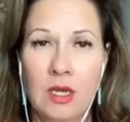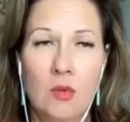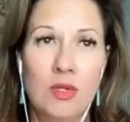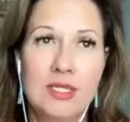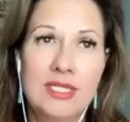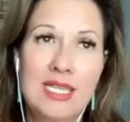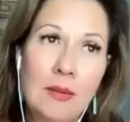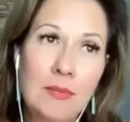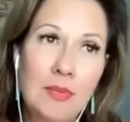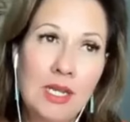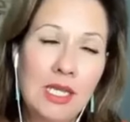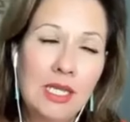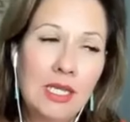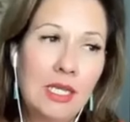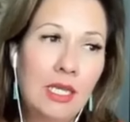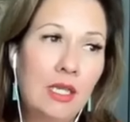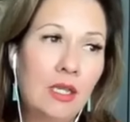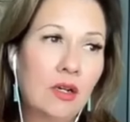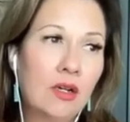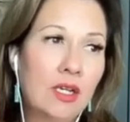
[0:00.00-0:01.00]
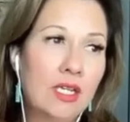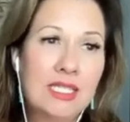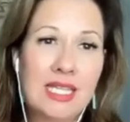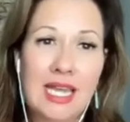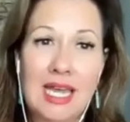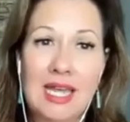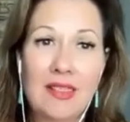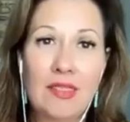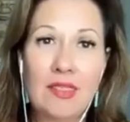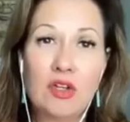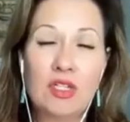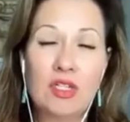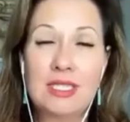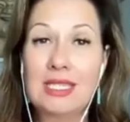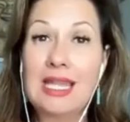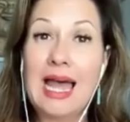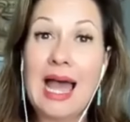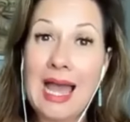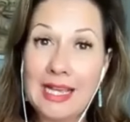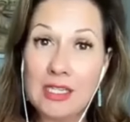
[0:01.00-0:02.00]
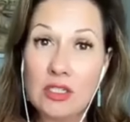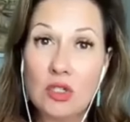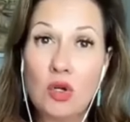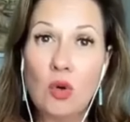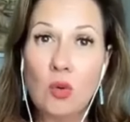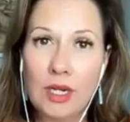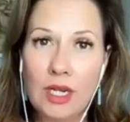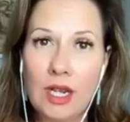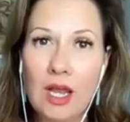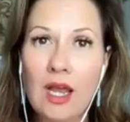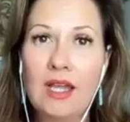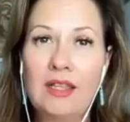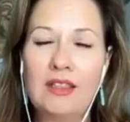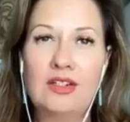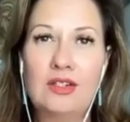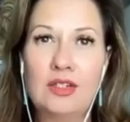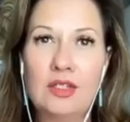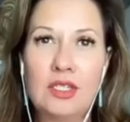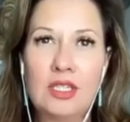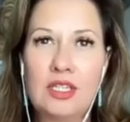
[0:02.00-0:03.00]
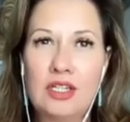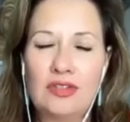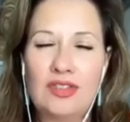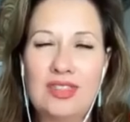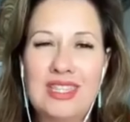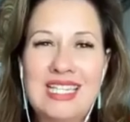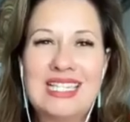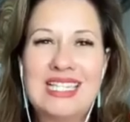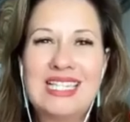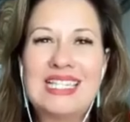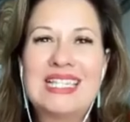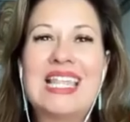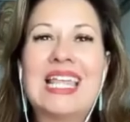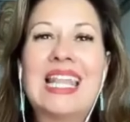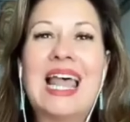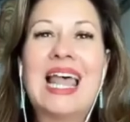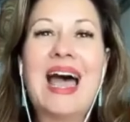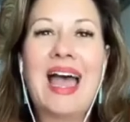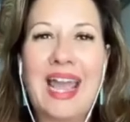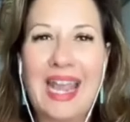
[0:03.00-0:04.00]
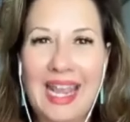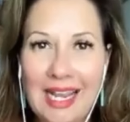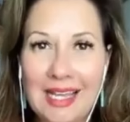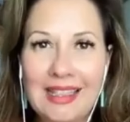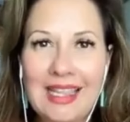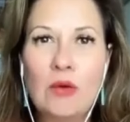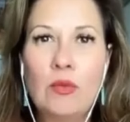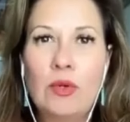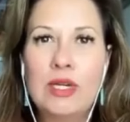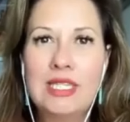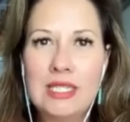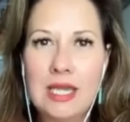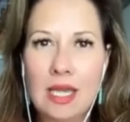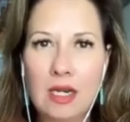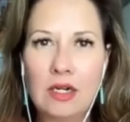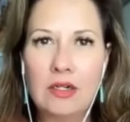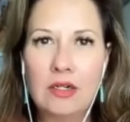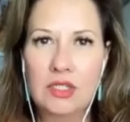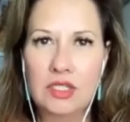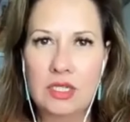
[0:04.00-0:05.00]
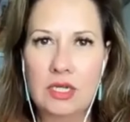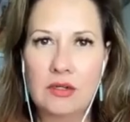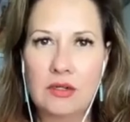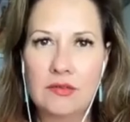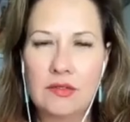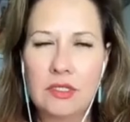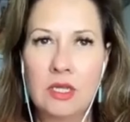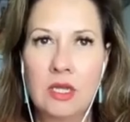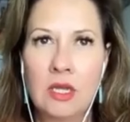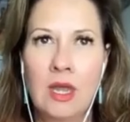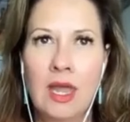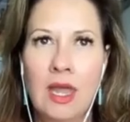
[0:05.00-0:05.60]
What's happening here is that there's lies going on. This is the lie that we tell ourselves.